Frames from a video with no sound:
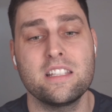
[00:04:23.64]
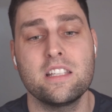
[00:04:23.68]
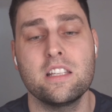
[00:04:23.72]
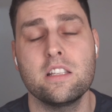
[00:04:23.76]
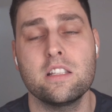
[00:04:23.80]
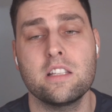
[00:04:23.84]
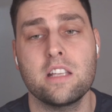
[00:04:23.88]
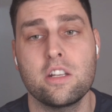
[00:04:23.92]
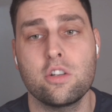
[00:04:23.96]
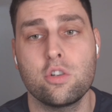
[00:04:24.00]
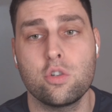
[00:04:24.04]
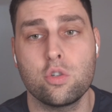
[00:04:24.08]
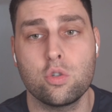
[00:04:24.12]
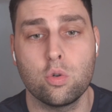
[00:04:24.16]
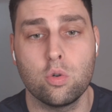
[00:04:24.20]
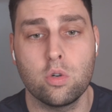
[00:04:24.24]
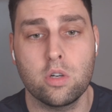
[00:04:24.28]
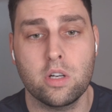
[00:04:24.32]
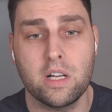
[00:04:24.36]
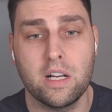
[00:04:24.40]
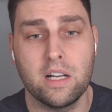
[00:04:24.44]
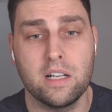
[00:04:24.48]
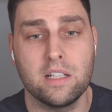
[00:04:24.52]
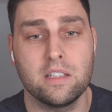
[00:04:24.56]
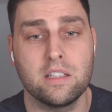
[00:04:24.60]
is a
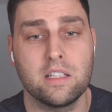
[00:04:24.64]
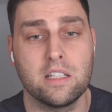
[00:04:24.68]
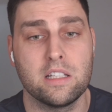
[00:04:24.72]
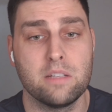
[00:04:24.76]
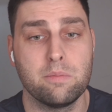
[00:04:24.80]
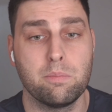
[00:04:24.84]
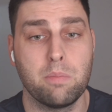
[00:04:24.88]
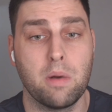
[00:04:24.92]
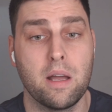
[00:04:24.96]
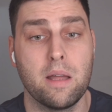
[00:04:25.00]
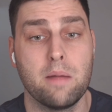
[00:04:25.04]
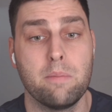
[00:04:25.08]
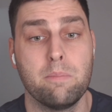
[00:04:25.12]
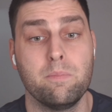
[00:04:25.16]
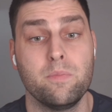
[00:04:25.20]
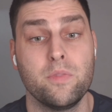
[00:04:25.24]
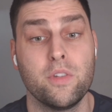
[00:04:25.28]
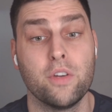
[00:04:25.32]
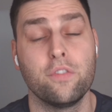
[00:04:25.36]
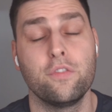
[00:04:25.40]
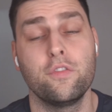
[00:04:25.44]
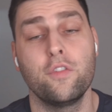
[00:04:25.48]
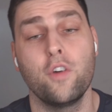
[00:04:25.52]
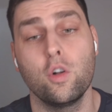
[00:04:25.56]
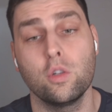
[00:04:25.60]
shortcut that by
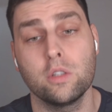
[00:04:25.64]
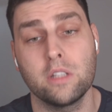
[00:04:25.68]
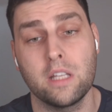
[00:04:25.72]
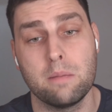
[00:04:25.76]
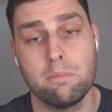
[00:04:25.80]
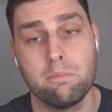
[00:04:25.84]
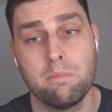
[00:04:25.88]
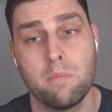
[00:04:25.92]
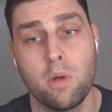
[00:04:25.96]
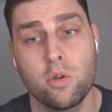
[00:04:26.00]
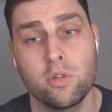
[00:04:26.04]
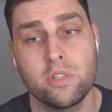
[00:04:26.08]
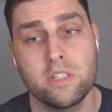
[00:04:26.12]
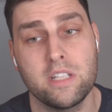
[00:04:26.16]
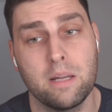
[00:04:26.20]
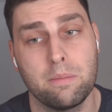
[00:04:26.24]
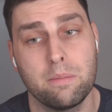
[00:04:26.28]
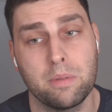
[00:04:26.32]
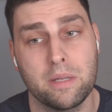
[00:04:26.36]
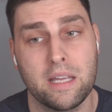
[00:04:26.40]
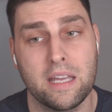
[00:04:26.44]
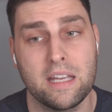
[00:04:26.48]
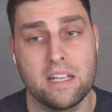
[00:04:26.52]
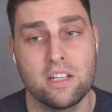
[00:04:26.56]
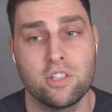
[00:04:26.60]
default in most
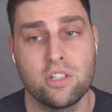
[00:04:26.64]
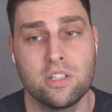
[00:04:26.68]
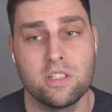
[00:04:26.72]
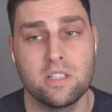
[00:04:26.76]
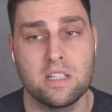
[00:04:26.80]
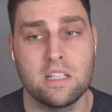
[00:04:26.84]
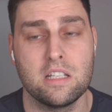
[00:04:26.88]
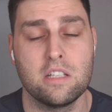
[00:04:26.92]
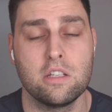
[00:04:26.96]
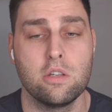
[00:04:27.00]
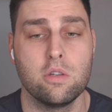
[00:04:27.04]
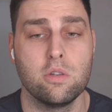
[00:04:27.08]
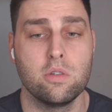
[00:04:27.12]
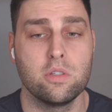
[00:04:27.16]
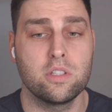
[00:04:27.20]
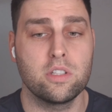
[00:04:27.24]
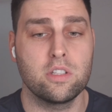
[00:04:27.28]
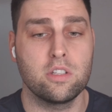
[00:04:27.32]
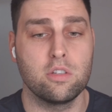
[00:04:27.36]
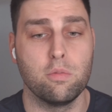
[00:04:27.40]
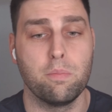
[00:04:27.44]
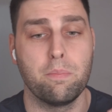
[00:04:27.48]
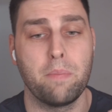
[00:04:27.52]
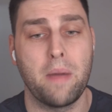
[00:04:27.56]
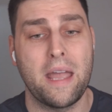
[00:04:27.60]
applications is used
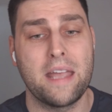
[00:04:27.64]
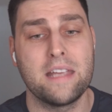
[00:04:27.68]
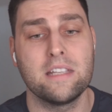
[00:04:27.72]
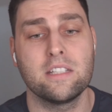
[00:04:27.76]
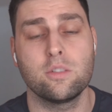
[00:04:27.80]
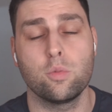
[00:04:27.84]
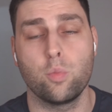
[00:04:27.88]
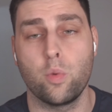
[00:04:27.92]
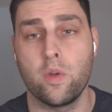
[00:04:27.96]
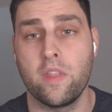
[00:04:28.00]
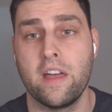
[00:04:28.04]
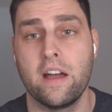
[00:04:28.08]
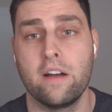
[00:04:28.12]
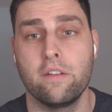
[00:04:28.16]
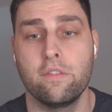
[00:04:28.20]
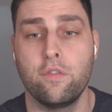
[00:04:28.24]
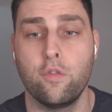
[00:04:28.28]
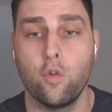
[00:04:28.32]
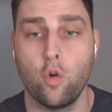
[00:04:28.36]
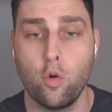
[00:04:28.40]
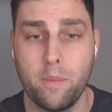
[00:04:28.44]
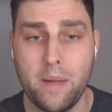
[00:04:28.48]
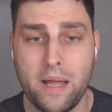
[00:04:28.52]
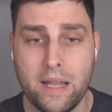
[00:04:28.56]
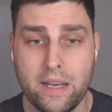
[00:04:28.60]
to paste without
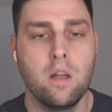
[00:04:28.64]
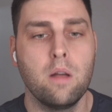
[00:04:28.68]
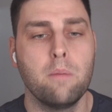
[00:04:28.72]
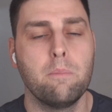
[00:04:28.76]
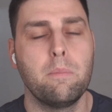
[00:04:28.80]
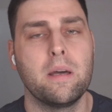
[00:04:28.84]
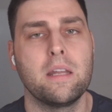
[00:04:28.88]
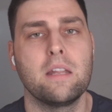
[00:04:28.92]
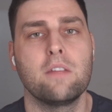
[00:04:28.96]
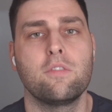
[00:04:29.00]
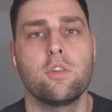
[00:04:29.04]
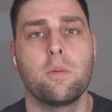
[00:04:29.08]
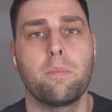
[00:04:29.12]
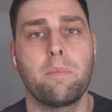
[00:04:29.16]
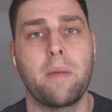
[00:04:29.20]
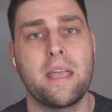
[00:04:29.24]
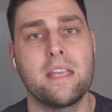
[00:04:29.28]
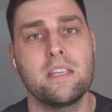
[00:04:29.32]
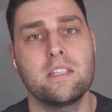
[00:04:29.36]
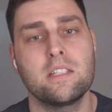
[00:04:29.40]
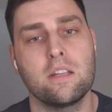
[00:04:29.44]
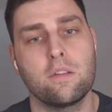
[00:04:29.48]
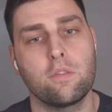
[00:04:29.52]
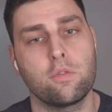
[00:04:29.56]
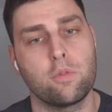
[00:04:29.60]
formatting. But if you're
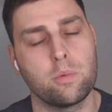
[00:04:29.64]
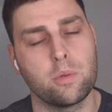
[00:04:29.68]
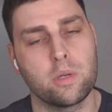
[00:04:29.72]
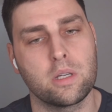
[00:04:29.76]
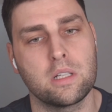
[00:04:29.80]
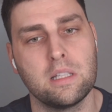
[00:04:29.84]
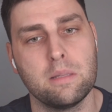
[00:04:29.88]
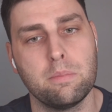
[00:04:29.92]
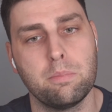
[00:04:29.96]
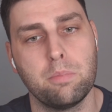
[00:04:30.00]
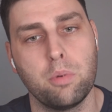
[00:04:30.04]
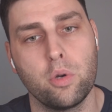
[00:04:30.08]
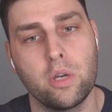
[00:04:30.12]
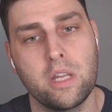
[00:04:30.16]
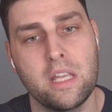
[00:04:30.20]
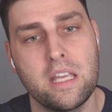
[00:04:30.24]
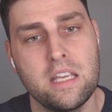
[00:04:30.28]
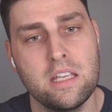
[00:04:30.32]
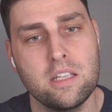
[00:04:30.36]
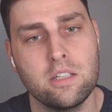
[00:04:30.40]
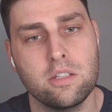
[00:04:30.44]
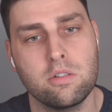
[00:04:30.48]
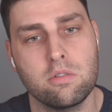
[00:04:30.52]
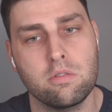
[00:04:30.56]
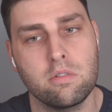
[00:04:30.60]
pasting from your clipboard
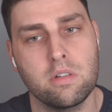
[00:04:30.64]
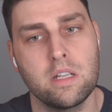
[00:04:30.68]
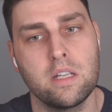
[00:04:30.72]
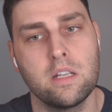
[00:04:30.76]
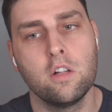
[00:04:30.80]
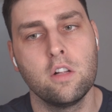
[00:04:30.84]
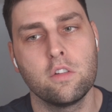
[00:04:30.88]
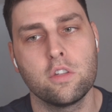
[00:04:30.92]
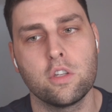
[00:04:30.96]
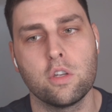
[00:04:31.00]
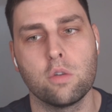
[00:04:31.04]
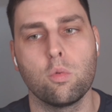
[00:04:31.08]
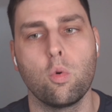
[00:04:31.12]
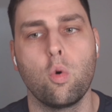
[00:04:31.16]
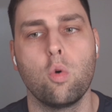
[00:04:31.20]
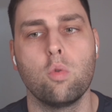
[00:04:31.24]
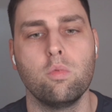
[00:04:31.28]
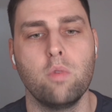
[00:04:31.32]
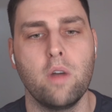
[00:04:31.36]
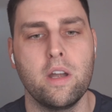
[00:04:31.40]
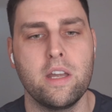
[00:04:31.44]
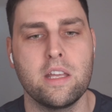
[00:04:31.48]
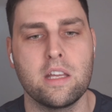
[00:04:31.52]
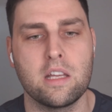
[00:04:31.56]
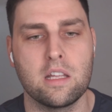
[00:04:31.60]
history, you're
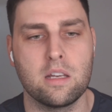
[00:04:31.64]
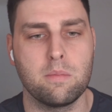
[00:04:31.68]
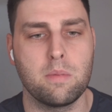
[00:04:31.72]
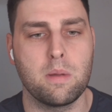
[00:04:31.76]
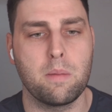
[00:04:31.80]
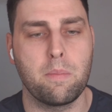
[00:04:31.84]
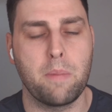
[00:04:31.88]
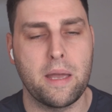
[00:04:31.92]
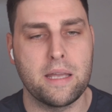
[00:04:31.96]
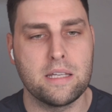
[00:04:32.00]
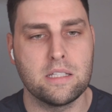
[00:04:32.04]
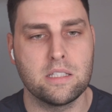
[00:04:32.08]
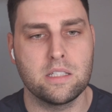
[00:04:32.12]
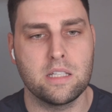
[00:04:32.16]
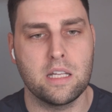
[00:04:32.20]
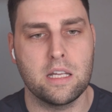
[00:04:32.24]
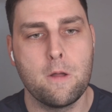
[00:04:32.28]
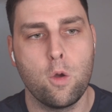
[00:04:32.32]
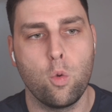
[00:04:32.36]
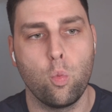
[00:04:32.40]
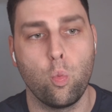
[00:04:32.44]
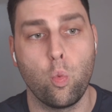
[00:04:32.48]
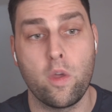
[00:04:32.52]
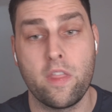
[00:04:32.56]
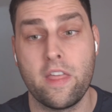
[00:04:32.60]
already going to be pasting
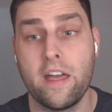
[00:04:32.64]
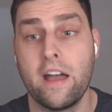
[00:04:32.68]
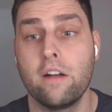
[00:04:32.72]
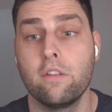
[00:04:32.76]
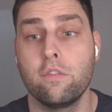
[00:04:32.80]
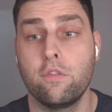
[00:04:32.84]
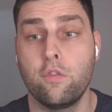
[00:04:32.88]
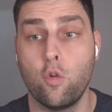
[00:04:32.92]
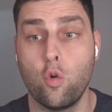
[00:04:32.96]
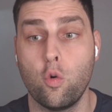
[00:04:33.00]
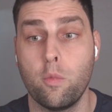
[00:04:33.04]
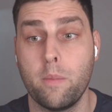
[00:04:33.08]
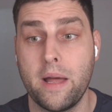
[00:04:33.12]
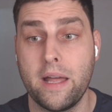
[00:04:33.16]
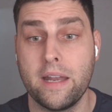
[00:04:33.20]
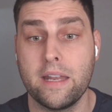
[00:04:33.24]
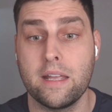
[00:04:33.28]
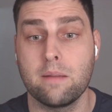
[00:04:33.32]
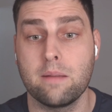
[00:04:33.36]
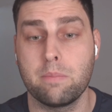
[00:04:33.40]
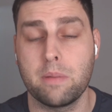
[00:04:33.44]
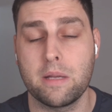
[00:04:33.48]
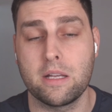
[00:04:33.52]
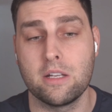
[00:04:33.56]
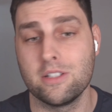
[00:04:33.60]
without
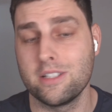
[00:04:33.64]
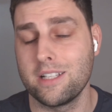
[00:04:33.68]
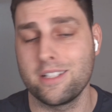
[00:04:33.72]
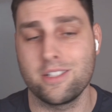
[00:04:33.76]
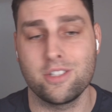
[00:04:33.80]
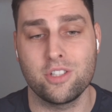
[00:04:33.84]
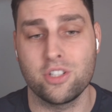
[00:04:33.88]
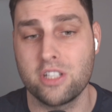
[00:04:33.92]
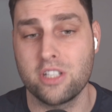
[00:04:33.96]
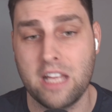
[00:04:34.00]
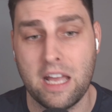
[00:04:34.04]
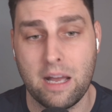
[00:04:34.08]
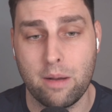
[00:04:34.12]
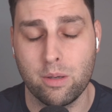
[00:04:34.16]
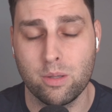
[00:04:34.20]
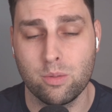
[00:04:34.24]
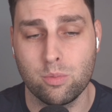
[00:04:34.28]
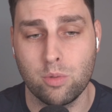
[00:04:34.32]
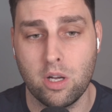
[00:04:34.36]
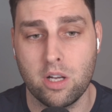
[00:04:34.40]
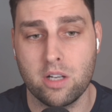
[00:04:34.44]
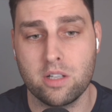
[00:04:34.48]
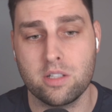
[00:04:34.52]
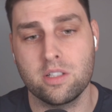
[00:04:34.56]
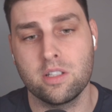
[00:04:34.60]
formatting because that's just how it
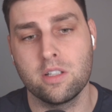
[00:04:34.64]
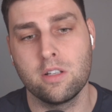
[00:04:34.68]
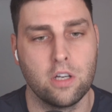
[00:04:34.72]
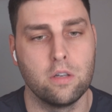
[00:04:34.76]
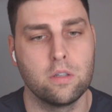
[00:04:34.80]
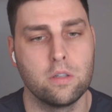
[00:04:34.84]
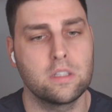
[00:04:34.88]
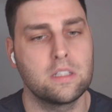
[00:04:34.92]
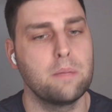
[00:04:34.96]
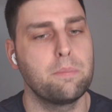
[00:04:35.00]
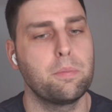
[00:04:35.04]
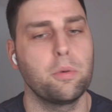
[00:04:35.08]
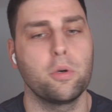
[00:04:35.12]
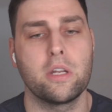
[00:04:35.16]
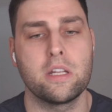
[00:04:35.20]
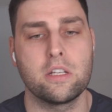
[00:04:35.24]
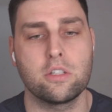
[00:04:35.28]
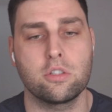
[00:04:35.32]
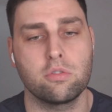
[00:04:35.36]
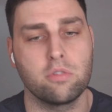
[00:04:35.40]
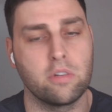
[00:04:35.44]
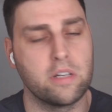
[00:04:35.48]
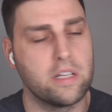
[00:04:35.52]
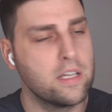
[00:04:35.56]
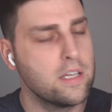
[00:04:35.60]
works. Clipboard
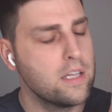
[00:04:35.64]
History,